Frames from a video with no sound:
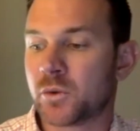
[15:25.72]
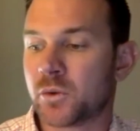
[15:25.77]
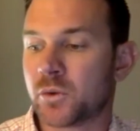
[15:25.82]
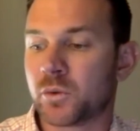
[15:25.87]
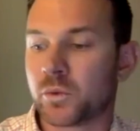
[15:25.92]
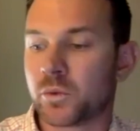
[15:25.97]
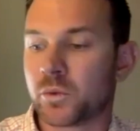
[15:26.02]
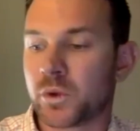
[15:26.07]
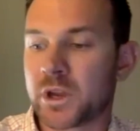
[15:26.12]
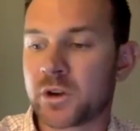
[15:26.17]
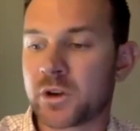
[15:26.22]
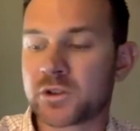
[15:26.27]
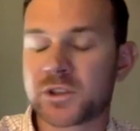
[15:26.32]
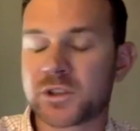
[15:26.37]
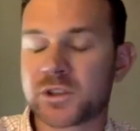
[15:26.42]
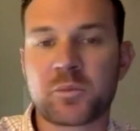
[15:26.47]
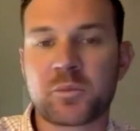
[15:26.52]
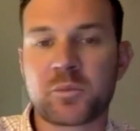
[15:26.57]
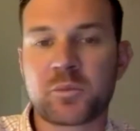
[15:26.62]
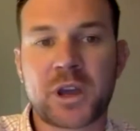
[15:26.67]
here's a
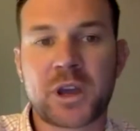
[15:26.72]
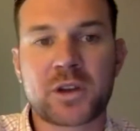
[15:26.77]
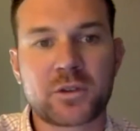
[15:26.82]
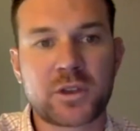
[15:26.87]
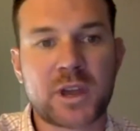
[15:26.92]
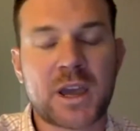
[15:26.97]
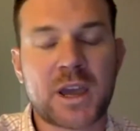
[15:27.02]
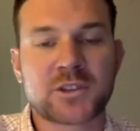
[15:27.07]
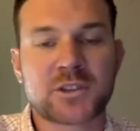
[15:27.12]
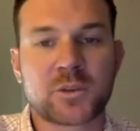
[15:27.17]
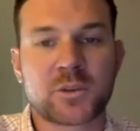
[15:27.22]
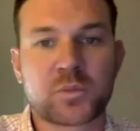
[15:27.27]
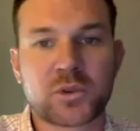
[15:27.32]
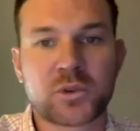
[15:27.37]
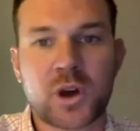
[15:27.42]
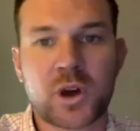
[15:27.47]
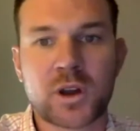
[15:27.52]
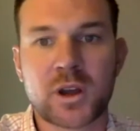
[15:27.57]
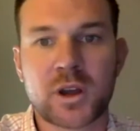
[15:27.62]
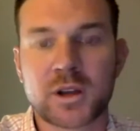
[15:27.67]
competitor that has a
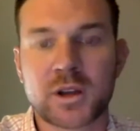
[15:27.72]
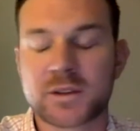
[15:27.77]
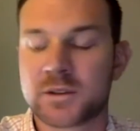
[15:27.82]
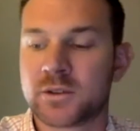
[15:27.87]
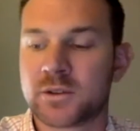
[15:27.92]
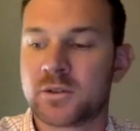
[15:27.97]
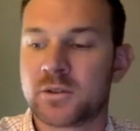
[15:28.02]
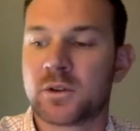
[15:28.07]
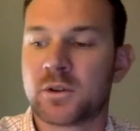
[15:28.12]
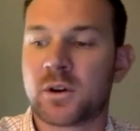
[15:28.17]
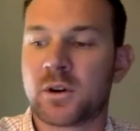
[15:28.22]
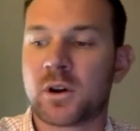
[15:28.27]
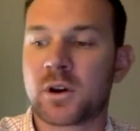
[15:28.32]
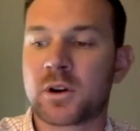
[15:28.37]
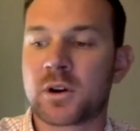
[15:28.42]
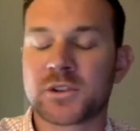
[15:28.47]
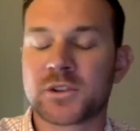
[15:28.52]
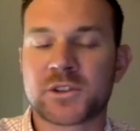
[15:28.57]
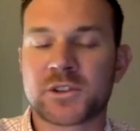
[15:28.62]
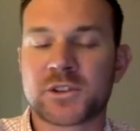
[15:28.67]
product,
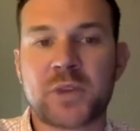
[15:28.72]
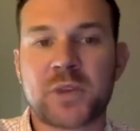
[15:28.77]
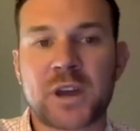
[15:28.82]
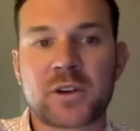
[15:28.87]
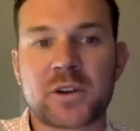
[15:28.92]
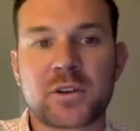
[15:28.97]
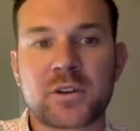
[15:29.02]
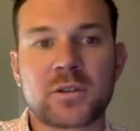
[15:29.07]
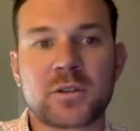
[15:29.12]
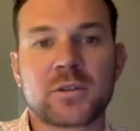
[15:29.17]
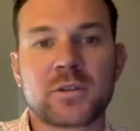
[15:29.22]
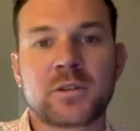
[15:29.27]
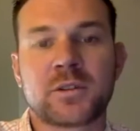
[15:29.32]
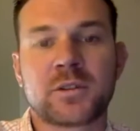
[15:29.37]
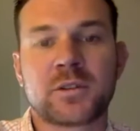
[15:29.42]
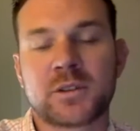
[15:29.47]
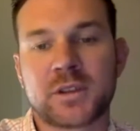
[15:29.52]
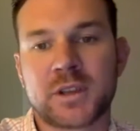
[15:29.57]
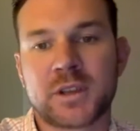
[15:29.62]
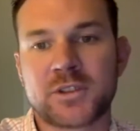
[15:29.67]
ours is better,
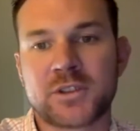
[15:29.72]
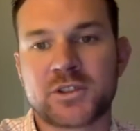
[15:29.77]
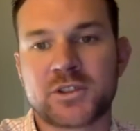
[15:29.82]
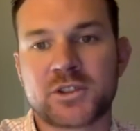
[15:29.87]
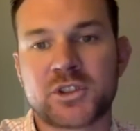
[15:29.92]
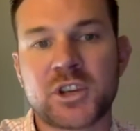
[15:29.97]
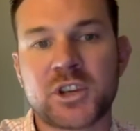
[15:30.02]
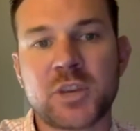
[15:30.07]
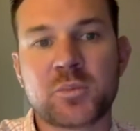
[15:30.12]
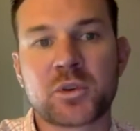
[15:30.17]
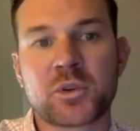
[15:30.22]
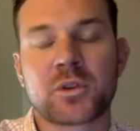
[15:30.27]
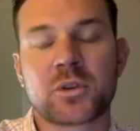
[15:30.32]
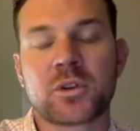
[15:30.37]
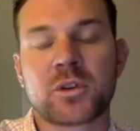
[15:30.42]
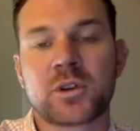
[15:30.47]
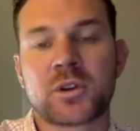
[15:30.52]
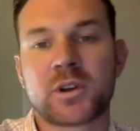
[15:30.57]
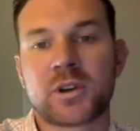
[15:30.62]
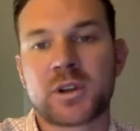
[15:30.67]
it's cheaper,
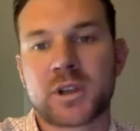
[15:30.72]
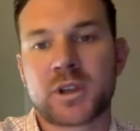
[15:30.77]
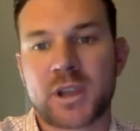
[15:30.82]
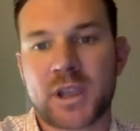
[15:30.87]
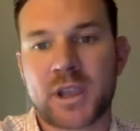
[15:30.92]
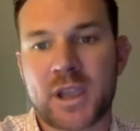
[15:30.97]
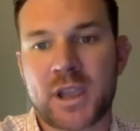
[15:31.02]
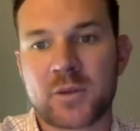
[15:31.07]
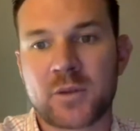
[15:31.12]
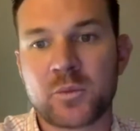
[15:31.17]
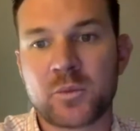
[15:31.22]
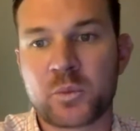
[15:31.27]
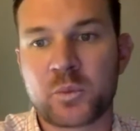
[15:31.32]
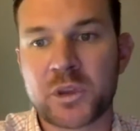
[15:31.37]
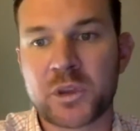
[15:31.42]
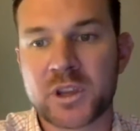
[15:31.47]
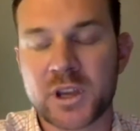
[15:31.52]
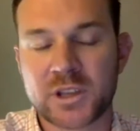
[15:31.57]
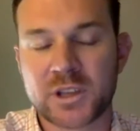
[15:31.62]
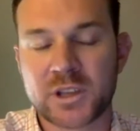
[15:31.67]
and
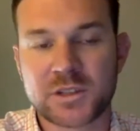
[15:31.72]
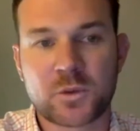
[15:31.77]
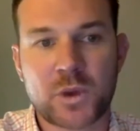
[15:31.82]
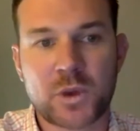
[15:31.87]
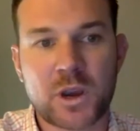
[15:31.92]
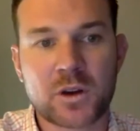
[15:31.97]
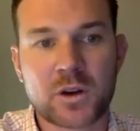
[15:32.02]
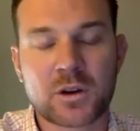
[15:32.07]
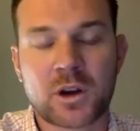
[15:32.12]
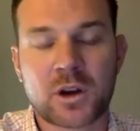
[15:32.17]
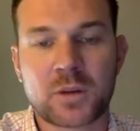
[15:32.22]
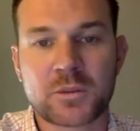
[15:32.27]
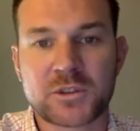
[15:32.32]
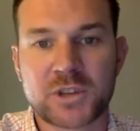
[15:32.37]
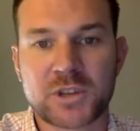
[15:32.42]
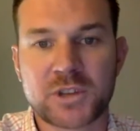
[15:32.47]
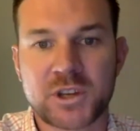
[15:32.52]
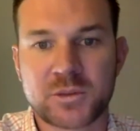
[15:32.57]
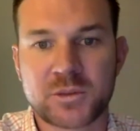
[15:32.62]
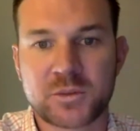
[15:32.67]
because of the way our
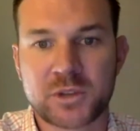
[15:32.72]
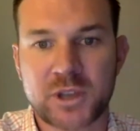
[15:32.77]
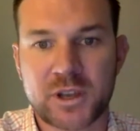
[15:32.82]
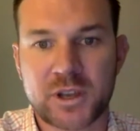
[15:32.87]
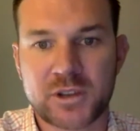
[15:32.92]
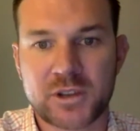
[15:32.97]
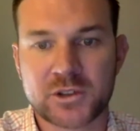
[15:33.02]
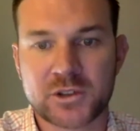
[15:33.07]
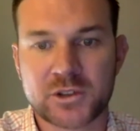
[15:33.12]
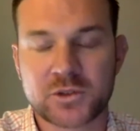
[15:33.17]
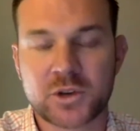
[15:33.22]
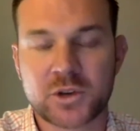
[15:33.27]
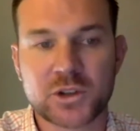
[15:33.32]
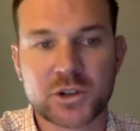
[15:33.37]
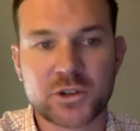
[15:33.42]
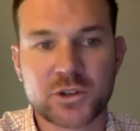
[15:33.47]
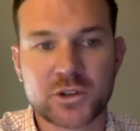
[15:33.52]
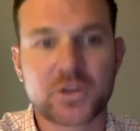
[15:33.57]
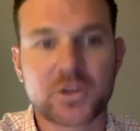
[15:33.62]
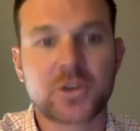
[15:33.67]
compensation plan is
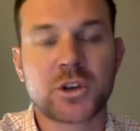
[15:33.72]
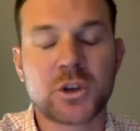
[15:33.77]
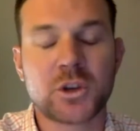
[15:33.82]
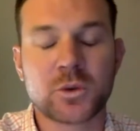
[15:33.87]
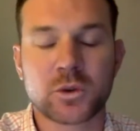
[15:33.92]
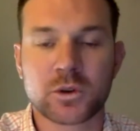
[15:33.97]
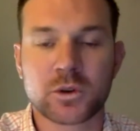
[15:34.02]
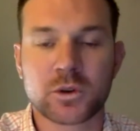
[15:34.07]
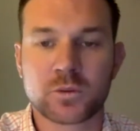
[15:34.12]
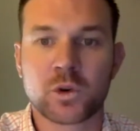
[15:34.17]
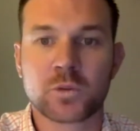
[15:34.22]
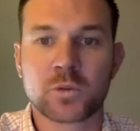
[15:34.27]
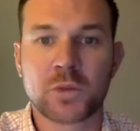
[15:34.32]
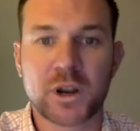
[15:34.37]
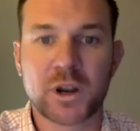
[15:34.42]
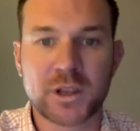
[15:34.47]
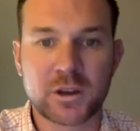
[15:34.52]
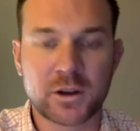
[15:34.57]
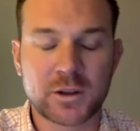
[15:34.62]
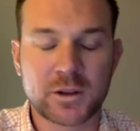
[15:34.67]
structured, you earn more
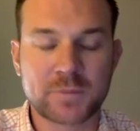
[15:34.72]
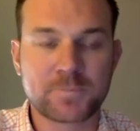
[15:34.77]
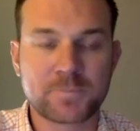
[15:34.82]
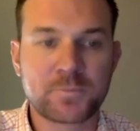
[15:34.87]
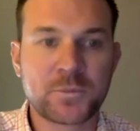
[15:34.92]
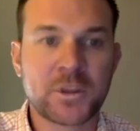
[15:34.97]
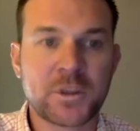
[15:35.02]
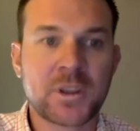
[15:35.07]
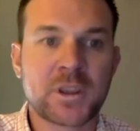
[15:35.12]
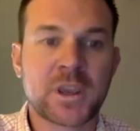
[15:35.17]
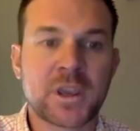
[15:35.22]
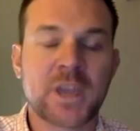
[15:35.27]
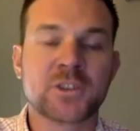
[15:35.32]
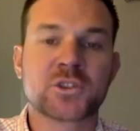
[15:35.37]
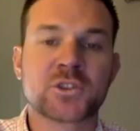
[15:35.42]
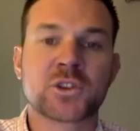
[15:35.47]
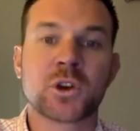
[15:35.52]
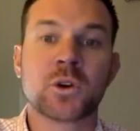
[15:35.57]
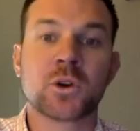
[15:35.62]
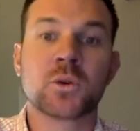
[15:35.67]
money on it. And
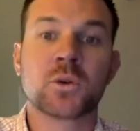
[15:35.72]
so